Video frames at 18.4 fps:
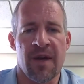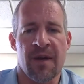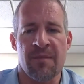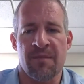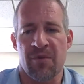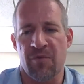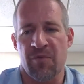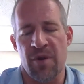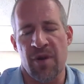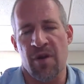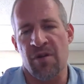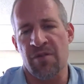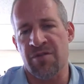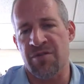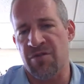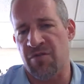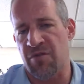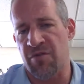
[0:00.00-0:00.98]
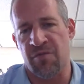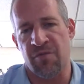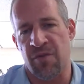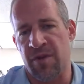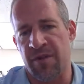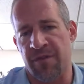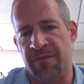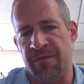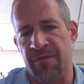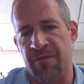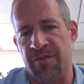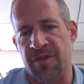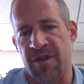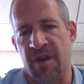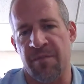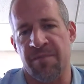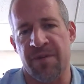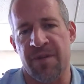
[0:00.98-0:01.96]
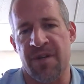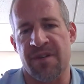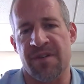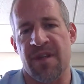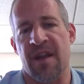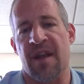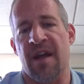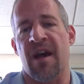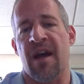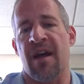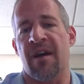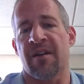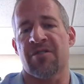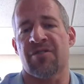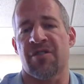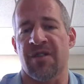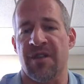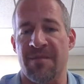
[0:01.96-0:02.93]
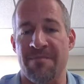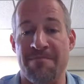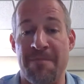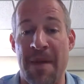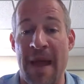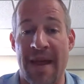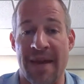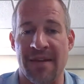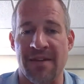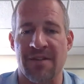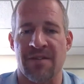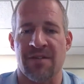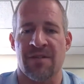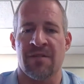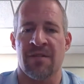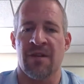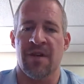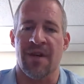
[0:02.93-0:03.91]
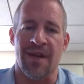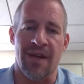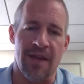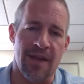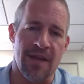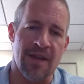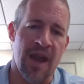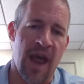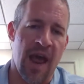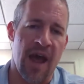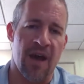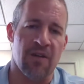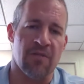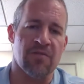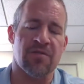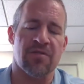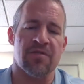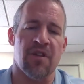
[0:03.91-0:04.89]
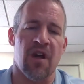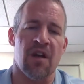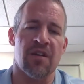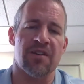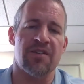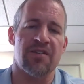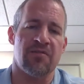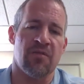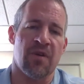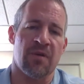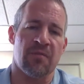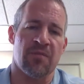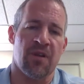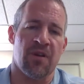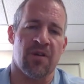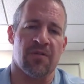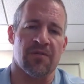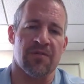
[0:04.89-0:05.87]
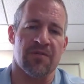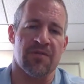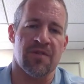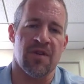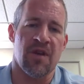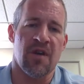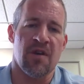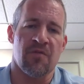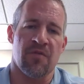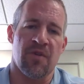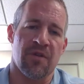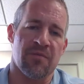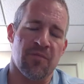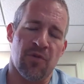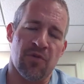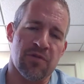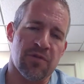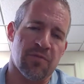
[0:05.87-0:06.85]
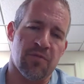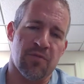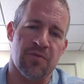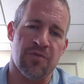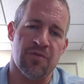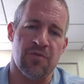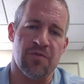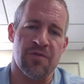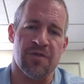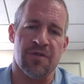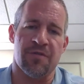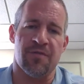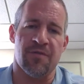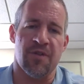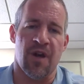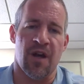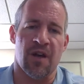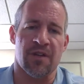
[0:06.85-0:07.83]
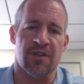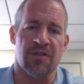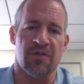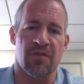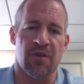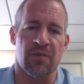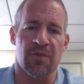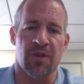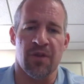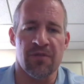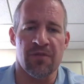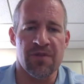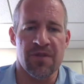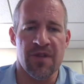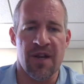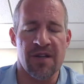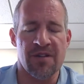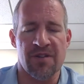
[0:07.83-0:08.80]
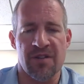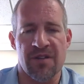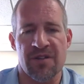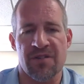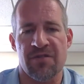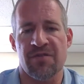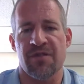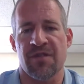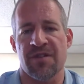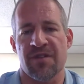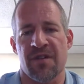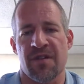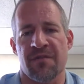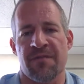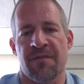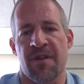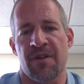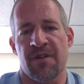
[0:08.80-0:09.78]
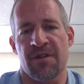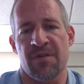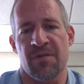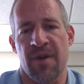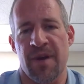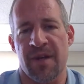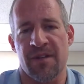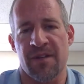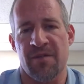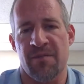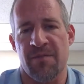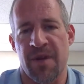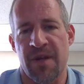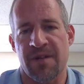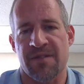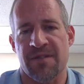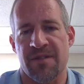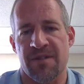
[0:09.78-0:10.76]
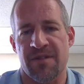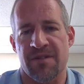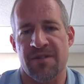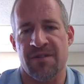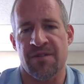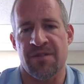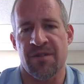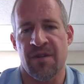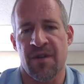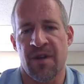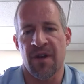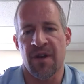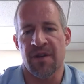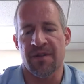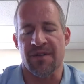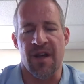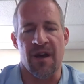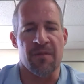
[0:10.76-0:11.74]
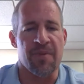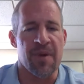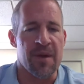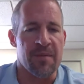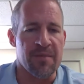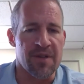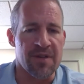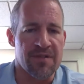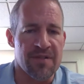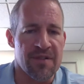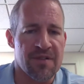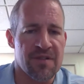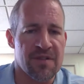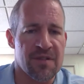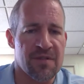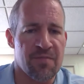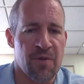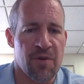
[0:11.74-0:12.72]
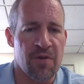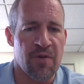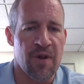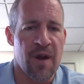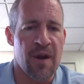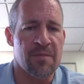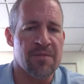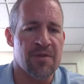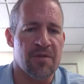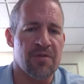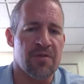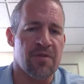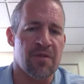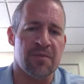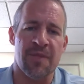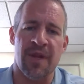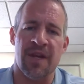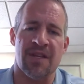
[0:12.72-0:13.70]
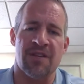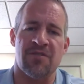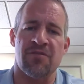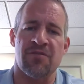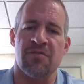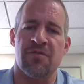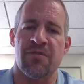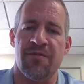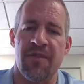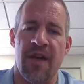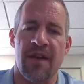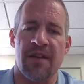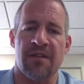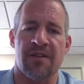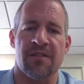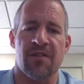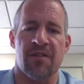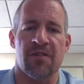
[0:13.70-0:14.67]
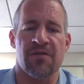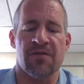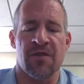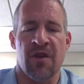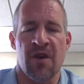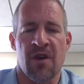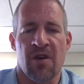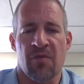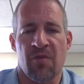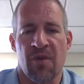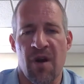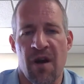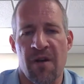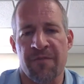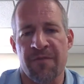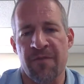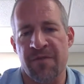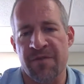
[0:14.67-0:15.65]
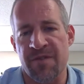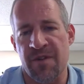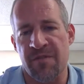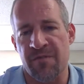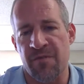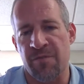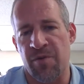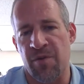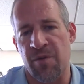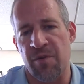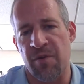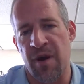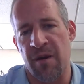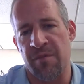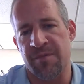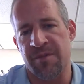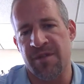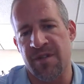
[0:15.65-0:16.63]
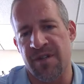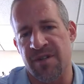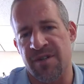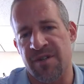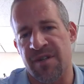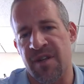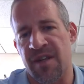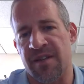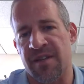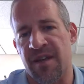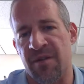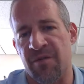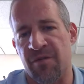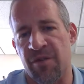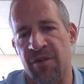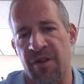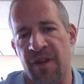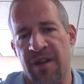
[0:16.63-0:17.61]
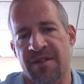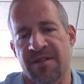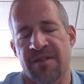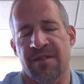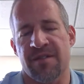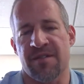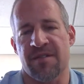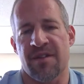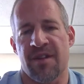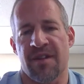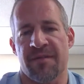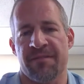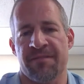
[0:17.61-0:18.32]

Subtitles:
but we also are one of the first companies that actually banks in-house non-QM loans. We have multiple sources for non-QM loans and actually do these on a fairly regular basis. Down payment assistance programs, although I'm not a huge fan of those, we offer several programs in each state that we're licensed in.